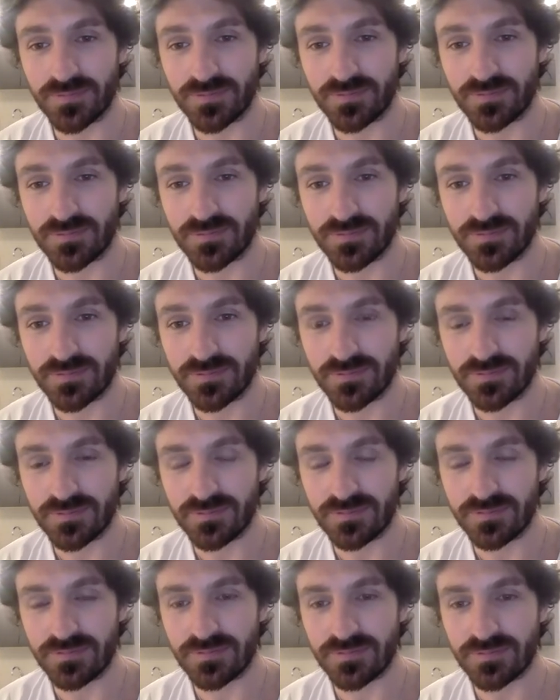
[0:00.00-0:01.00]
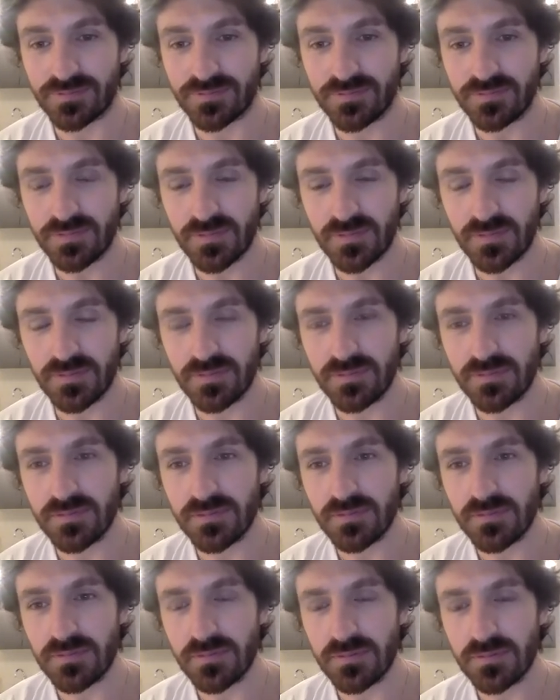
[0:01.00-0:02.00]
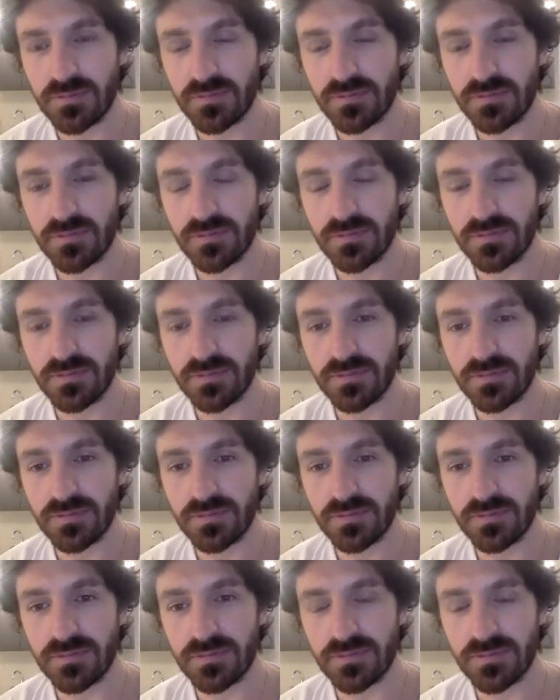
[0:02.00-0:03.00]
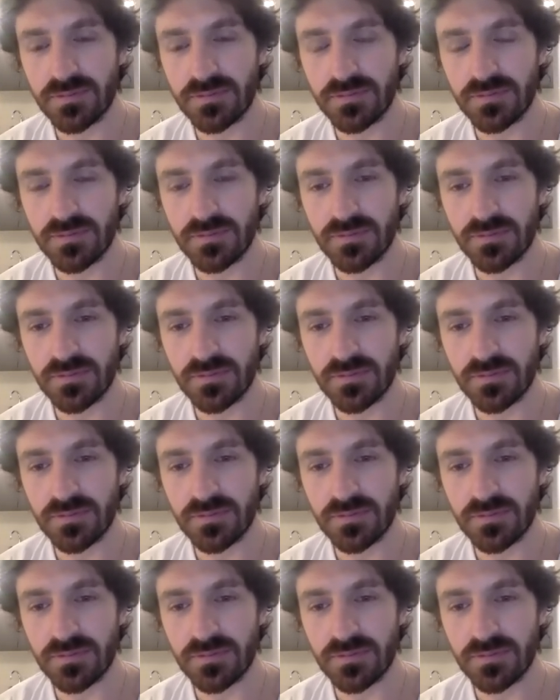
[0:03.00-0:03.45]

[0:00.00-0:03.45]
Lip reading: (silent)